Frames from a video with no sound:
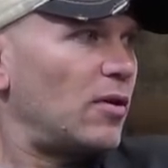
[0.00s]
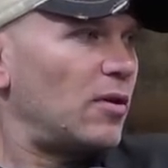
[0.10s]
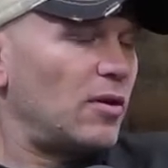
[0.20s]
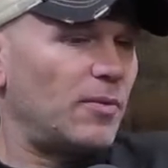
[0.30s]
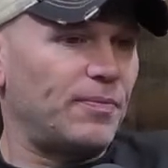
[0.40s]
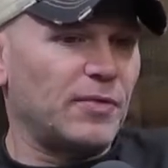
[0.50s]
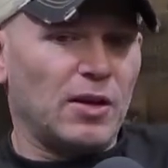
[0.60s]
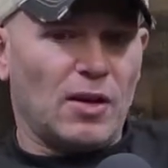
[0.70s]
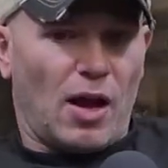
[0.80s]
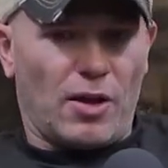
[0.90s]

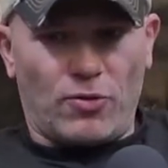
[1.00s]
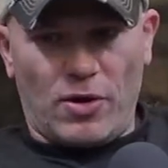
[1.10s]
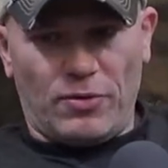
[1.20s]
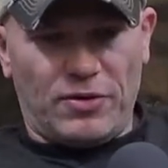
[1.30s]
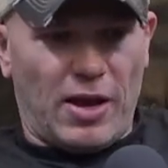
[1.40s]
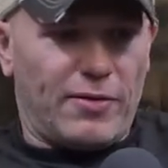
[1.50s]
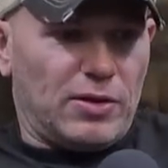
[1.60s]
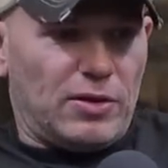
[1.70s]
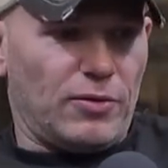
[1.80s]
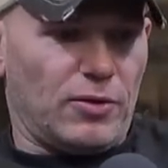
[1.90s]
I agree with
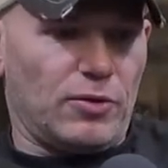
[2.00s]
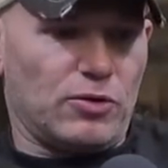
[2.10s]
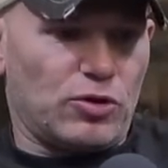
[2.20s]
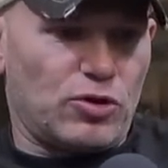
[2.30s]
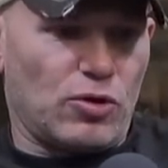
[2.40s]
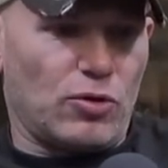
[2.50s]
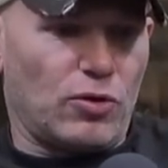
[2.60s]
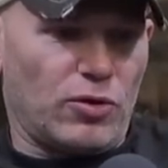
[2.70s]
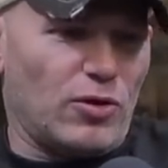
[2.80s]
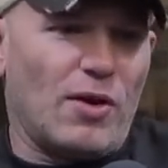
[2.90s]
David that there's a certain,
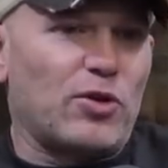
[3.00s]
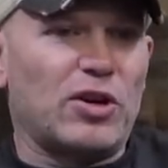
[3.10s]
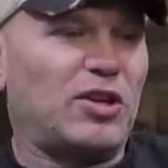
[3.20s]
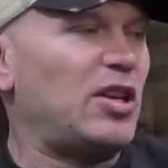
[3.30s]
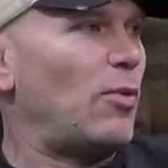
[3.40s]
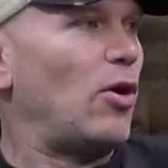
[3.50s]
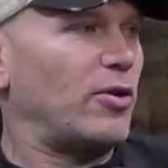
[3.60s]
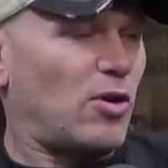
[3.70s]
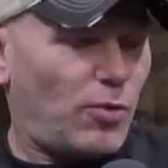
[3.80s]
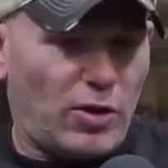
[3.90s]
you're never going to keep all
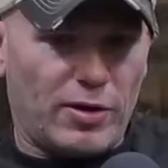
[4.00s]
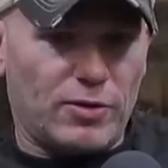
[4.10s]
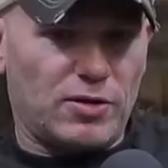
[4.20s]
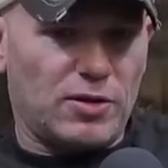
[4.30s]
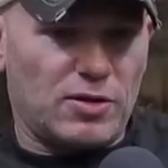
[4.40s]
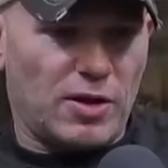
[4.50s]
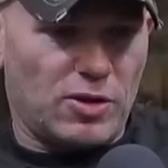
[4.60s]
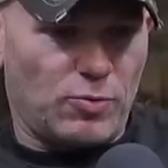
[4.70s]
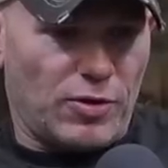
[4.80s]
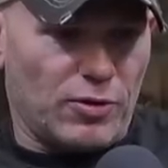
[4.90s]
your players these
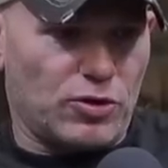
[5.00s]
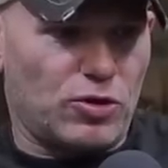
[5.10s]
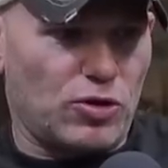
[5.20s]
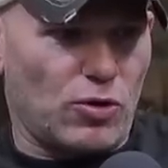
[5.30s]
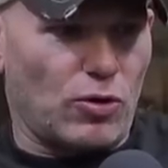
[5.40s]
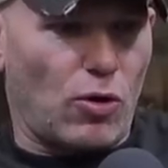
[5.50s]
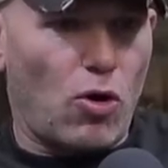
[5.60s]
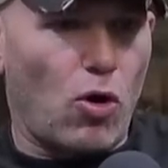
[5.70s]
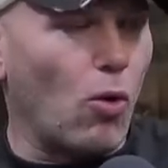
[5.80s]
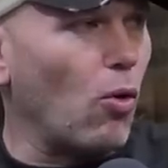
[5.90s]
days, but there's a certain
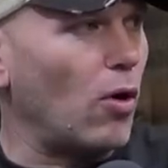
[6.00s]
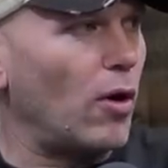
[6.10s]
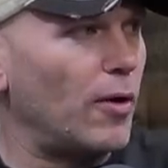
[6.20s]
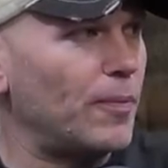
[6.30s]
core